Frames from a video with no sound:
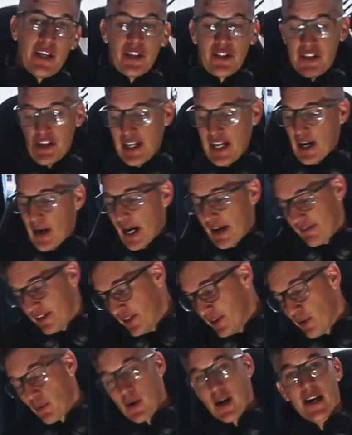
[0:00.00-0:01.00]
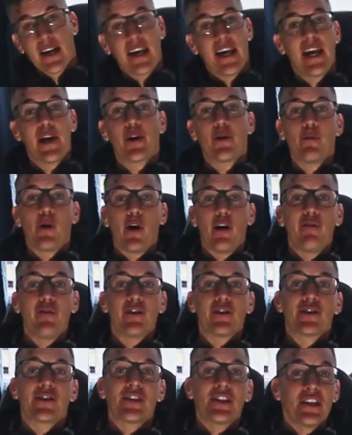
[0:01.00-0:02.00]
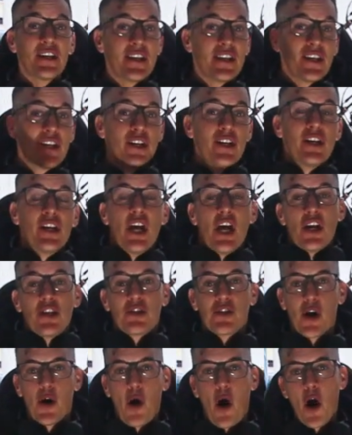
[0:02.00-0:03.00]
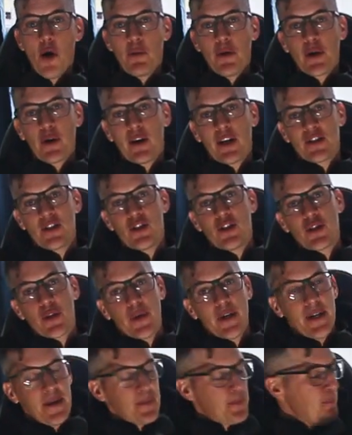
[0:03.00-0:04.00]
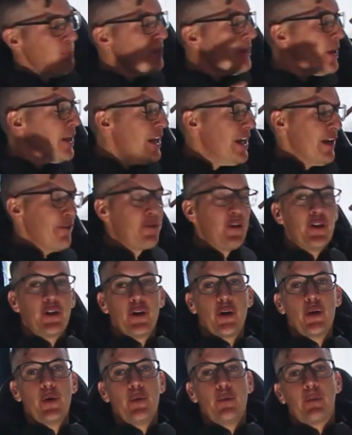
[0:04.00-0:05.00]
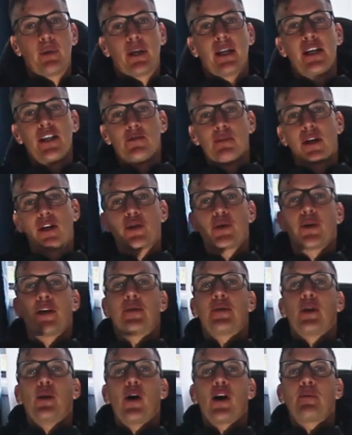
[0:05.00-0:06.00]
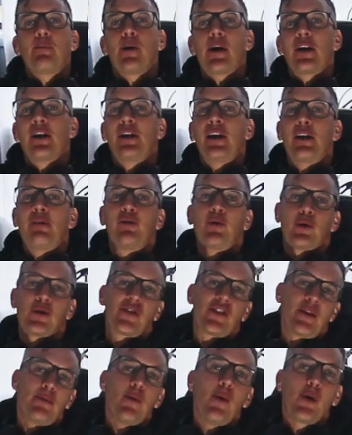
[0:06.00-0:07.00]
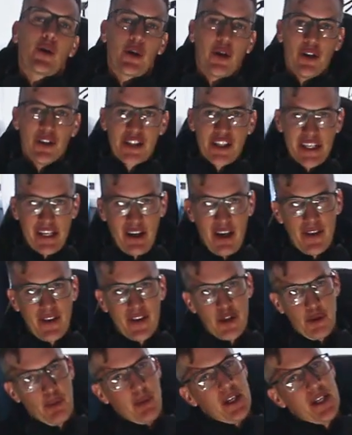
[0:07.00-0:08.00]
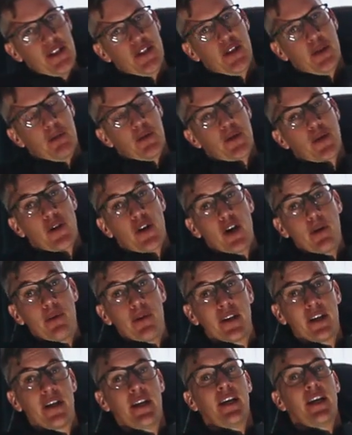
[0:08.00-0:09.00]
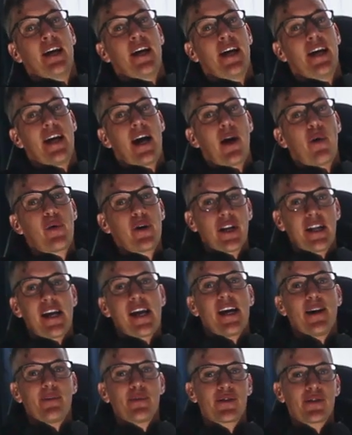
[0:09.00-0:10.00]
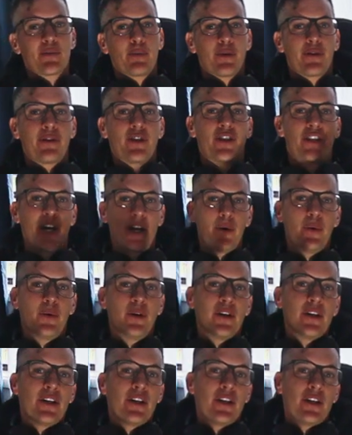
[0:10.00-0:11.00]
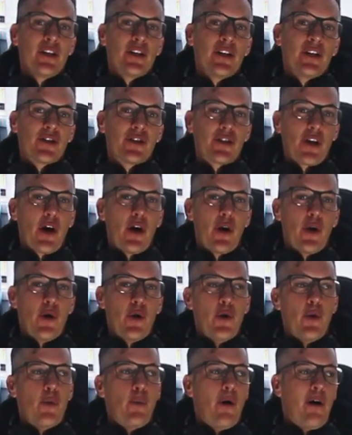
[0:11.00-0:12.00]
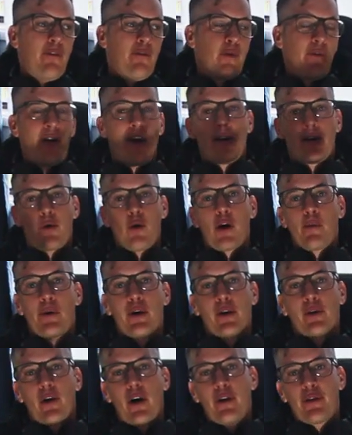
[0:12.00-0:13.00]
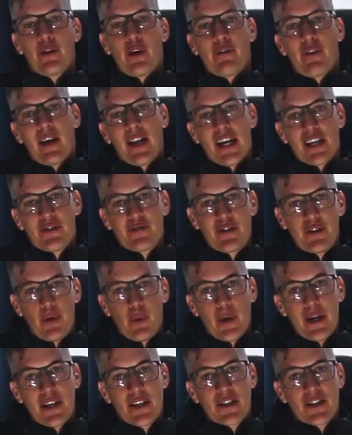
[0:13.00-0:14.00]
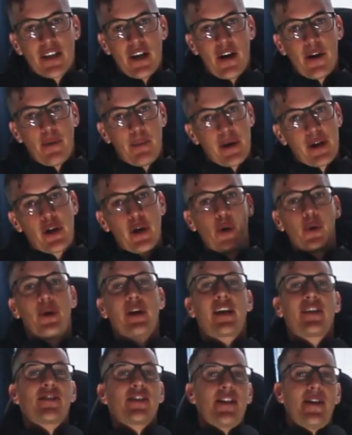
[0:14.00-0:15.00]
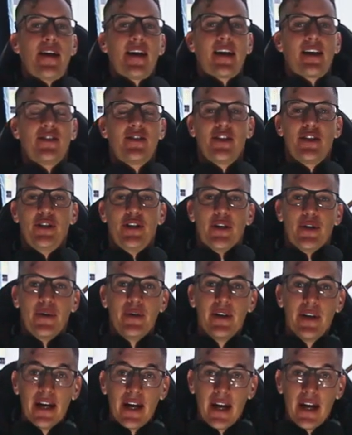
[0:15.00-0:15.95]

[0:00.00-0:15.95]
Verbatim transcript: to now having the rug here in my office. So I hope you guys enjoy. If you do, please make sure to hit the like button and if you want to see more content like this, please subscribe. It uh, really helps with the channel. So uh, we've had quite a bit of growth over the last few weeks, so it'd be cool to see that continue.